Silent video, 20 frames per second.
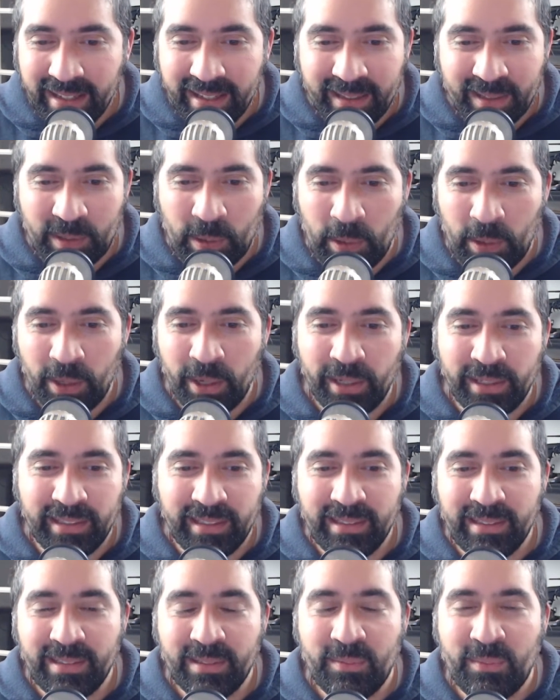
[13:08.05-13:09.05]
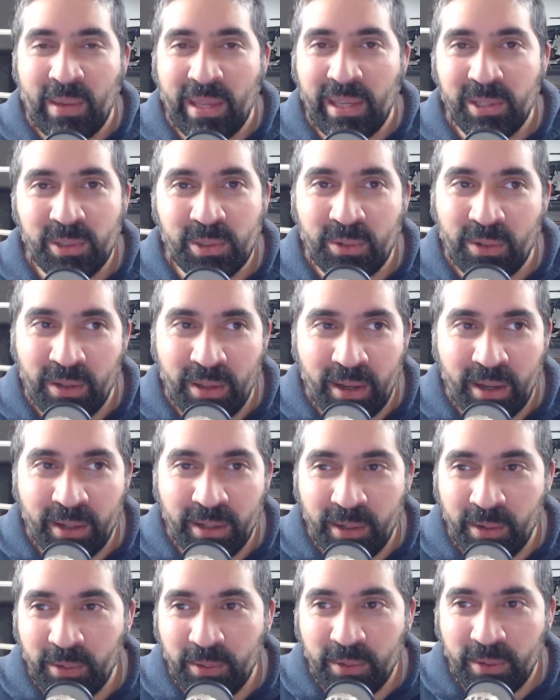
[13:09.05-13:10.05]
so I need to make sure that I
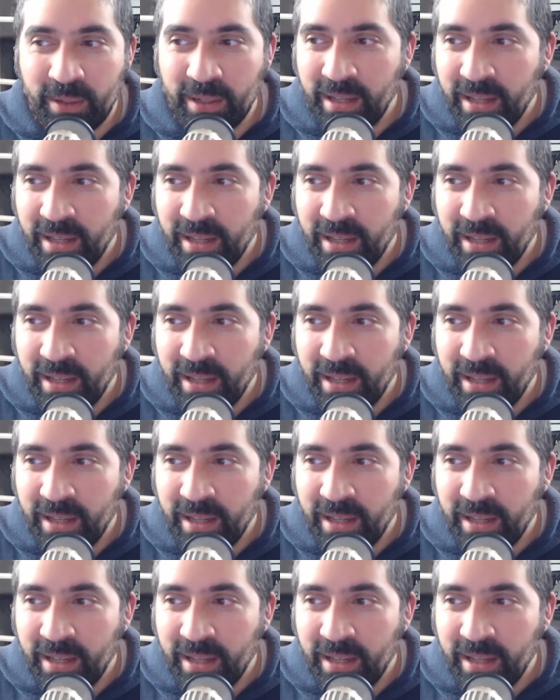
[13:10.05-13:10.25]
don't,